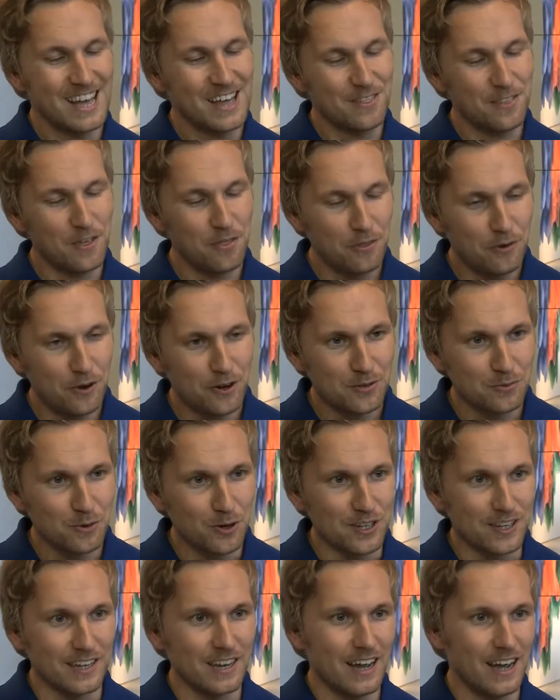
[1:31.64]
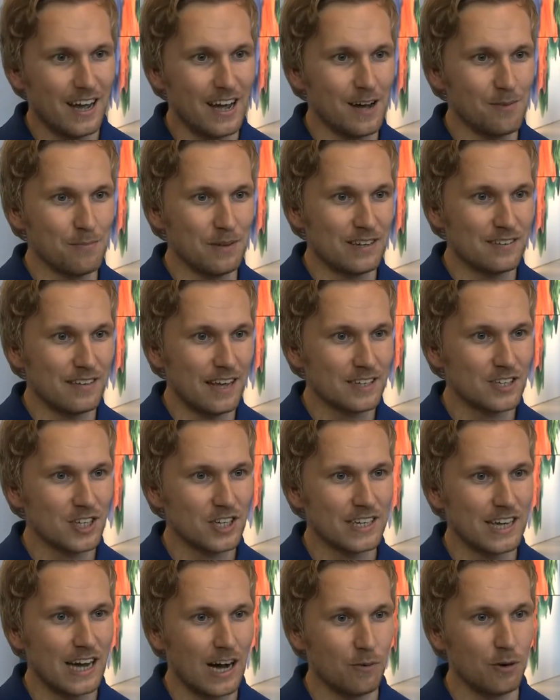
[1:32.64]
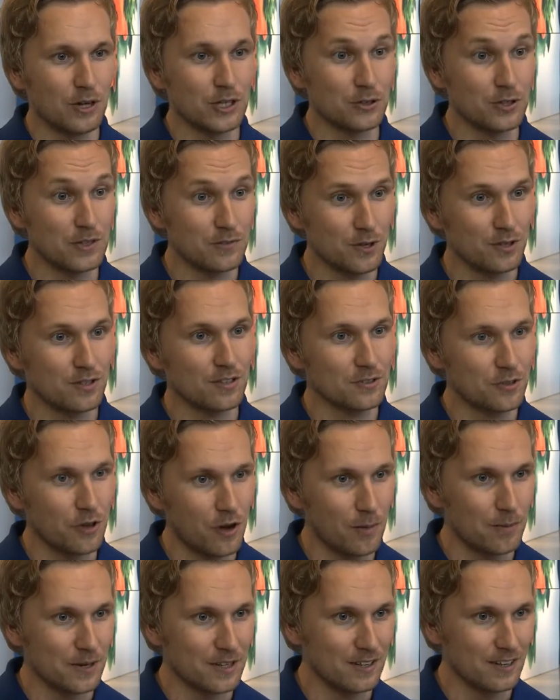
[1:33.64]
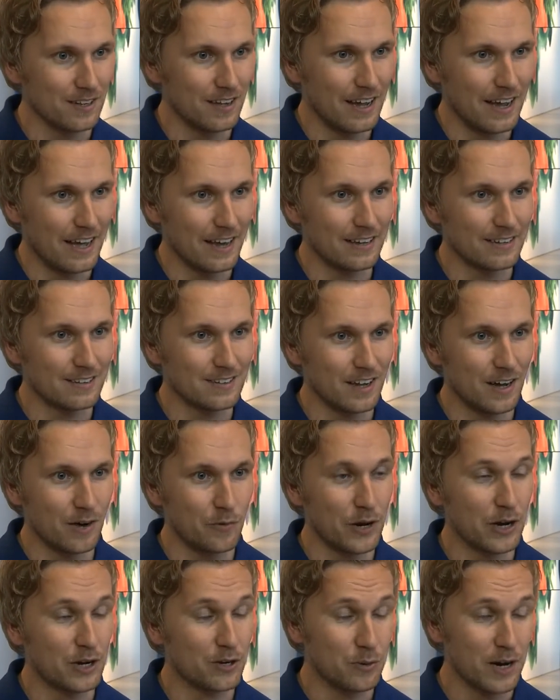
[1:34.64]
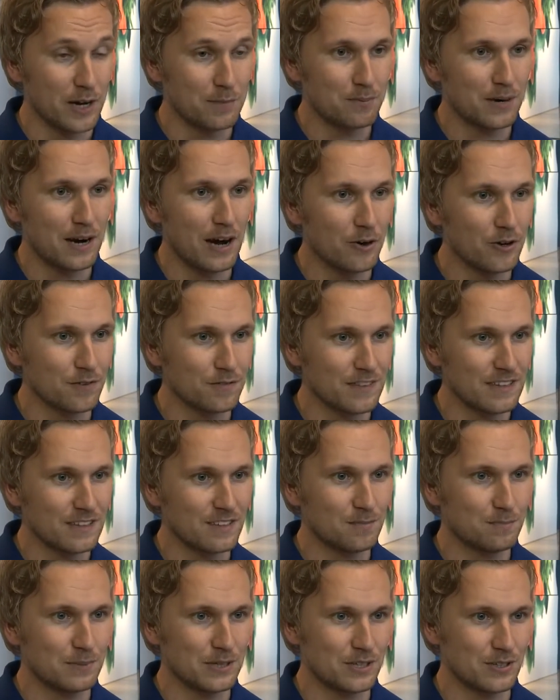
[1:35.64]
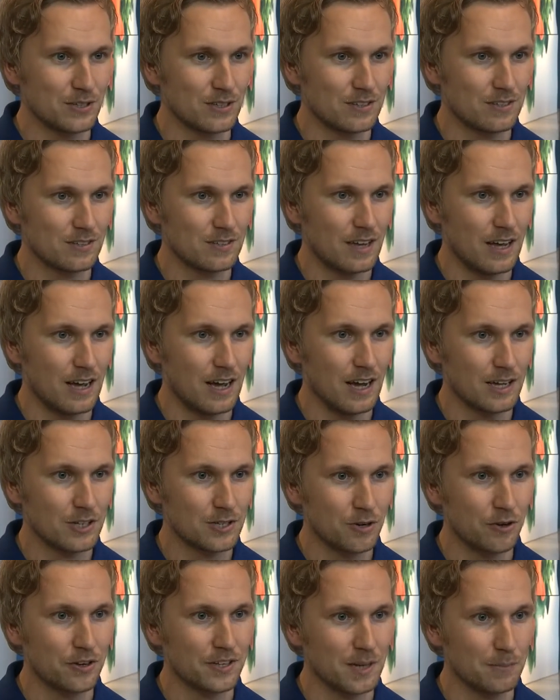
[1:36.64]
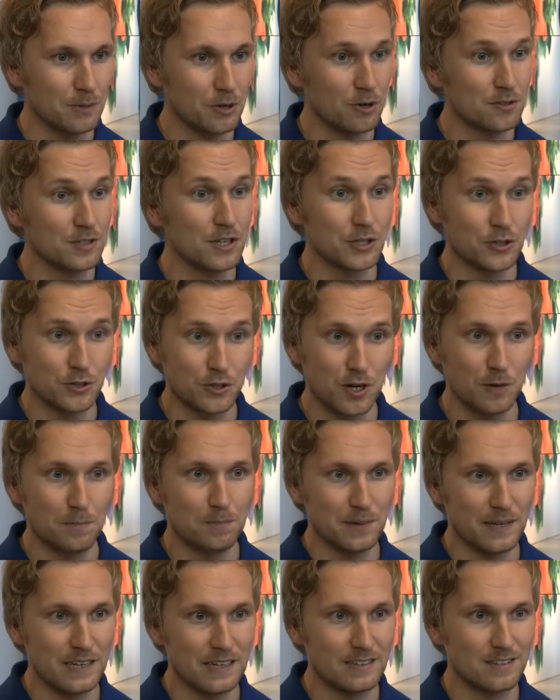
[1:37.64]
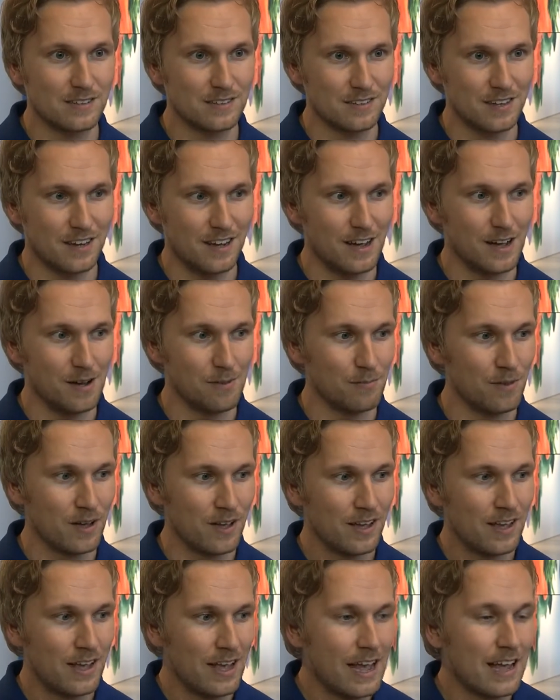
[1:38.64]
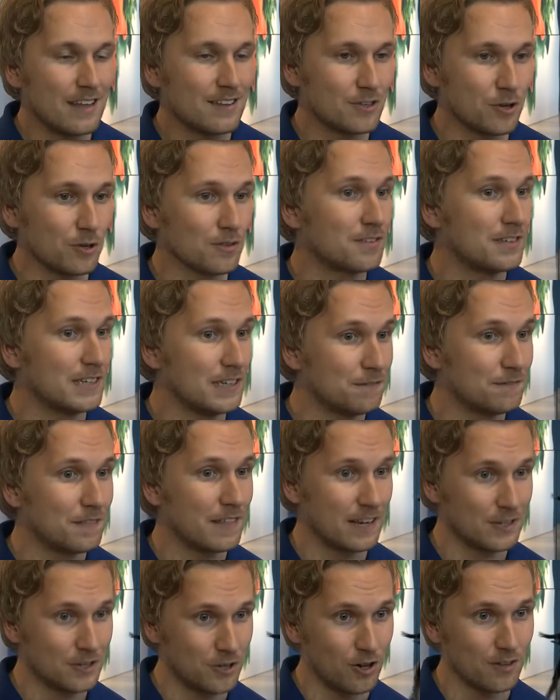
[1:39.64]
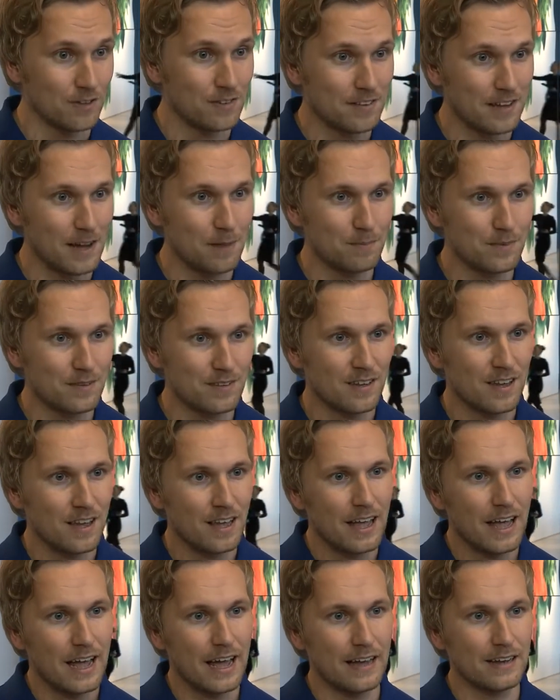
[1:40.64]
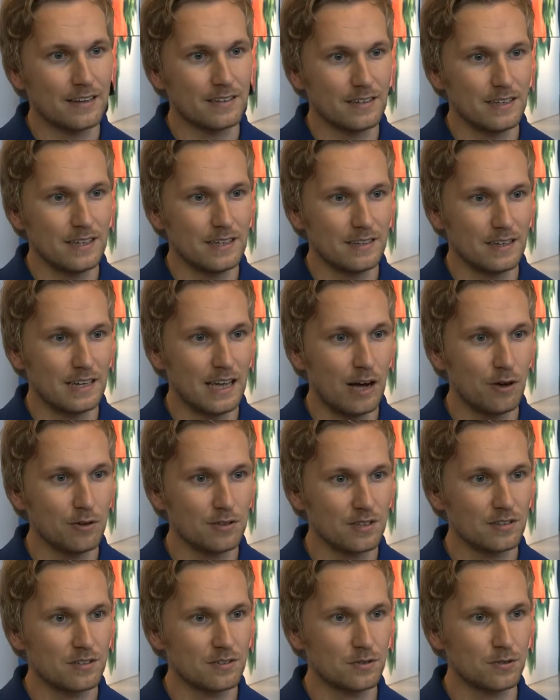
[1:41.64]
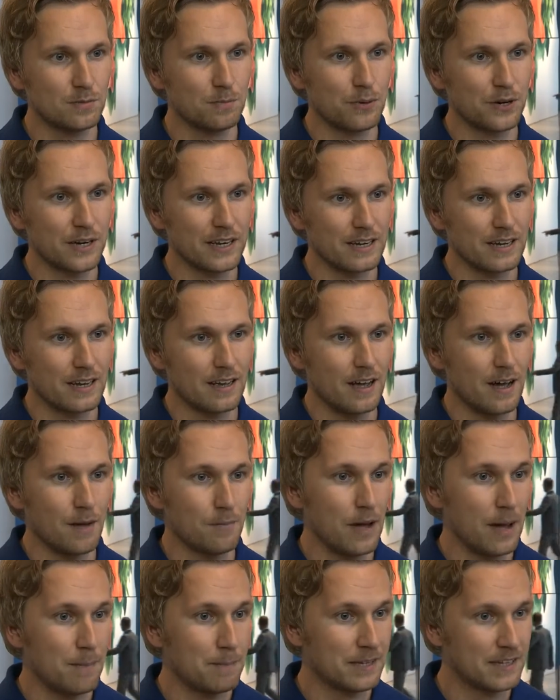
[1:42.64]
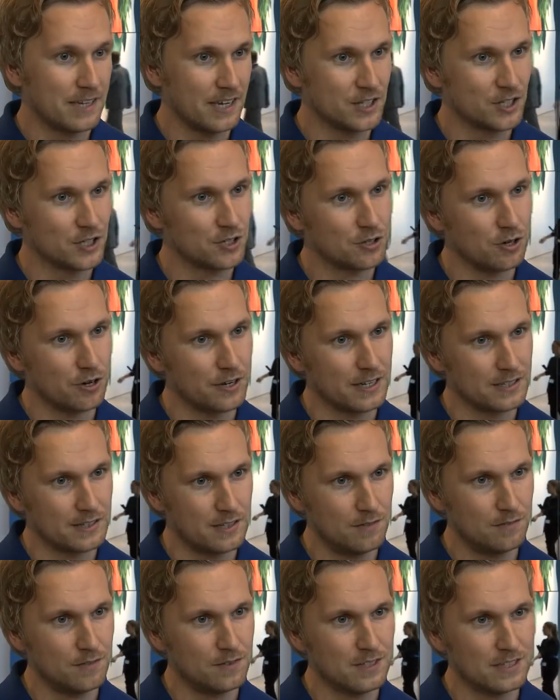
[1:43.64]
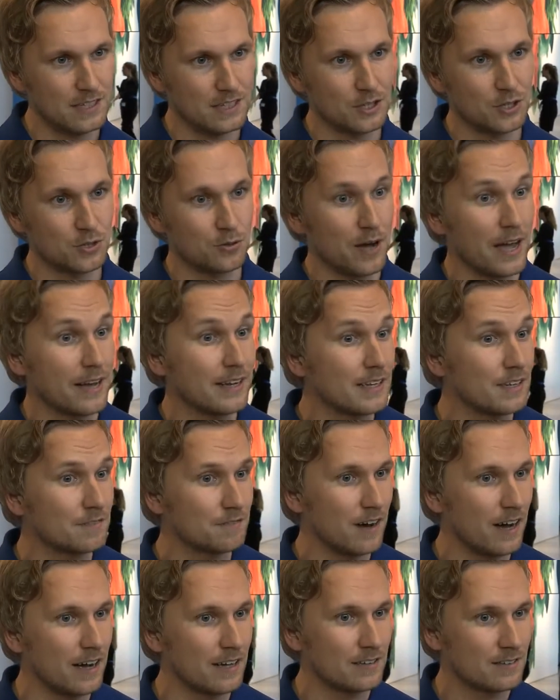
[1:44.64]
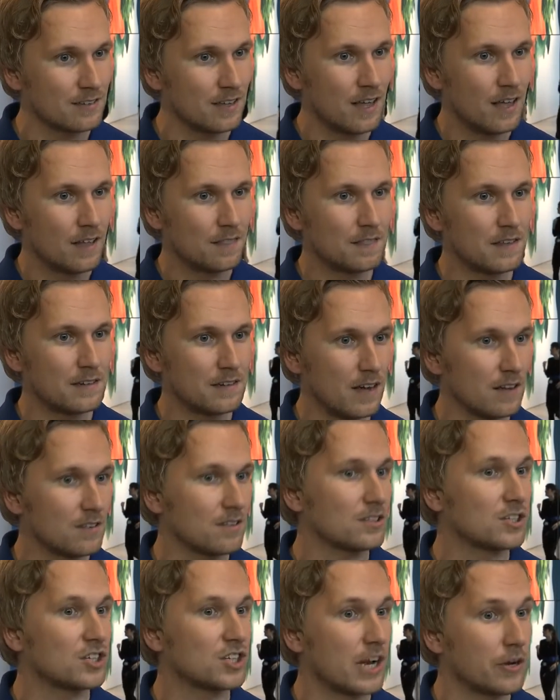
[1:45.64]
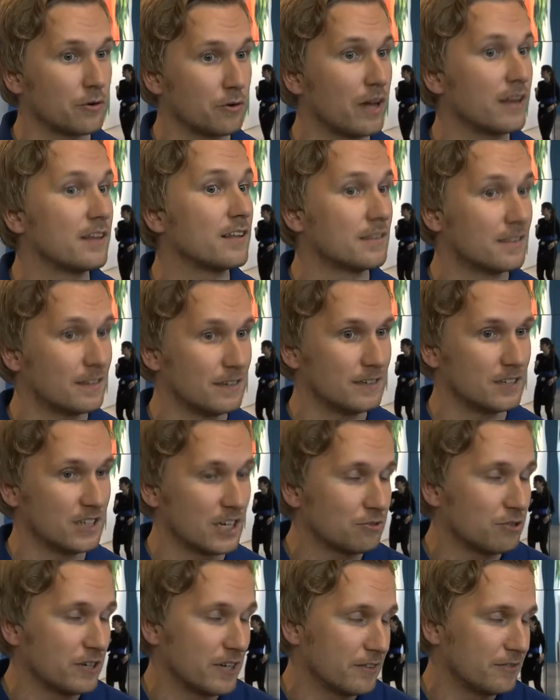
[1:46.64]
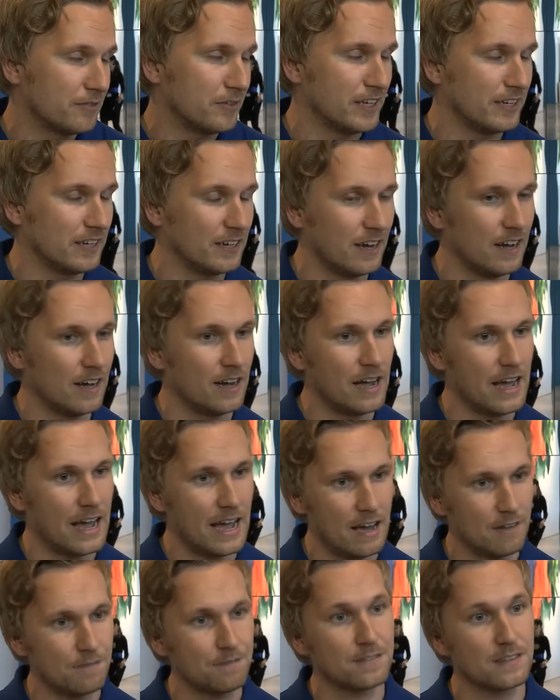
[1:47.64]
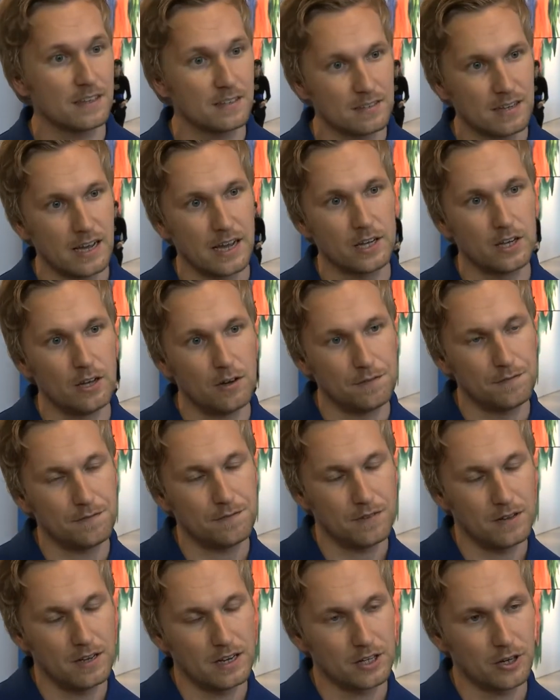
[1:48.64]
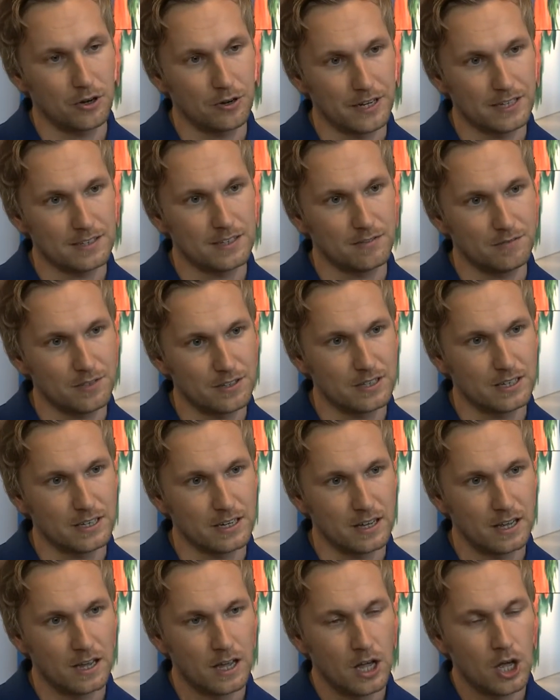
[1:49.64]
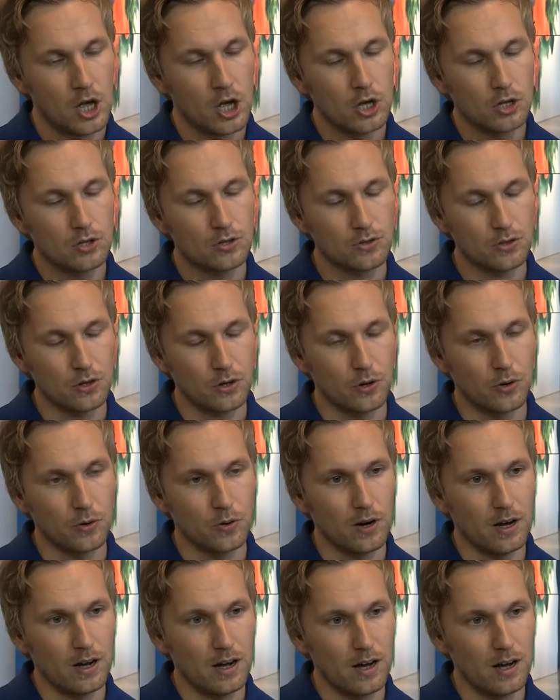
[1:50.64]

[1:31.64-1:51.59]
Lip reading: The third one is actually our universal terminal, and we are quite proud of this because Konica Minolta Europe has conceived that concept, and it allows us to bring application connectivity to any device that doesn't genuinely have this kind of connectivity. So